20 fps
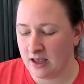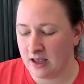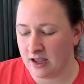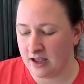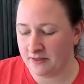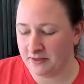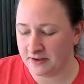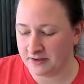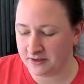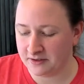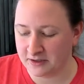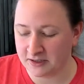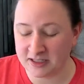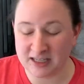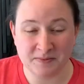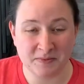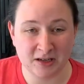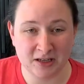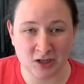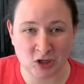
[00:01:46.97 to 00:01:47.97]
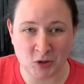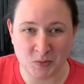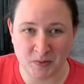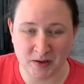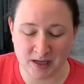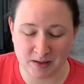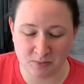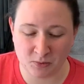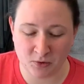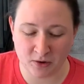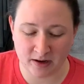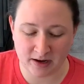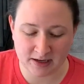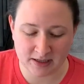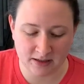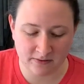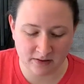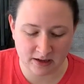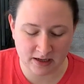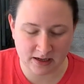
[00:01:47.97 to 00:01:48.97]
And this is just gonna be a scooping and pouring
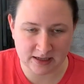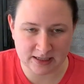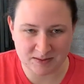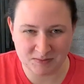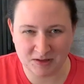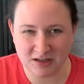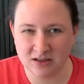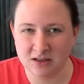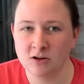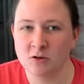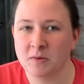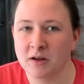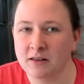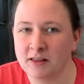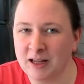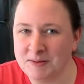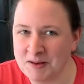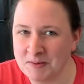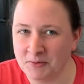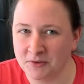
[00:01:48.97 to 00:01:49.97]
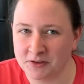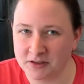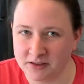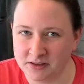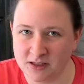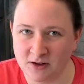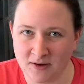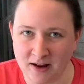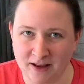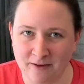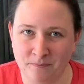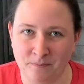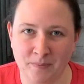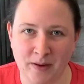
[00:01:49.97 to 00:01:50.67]
activity because I'm assuming a lot of people just don't have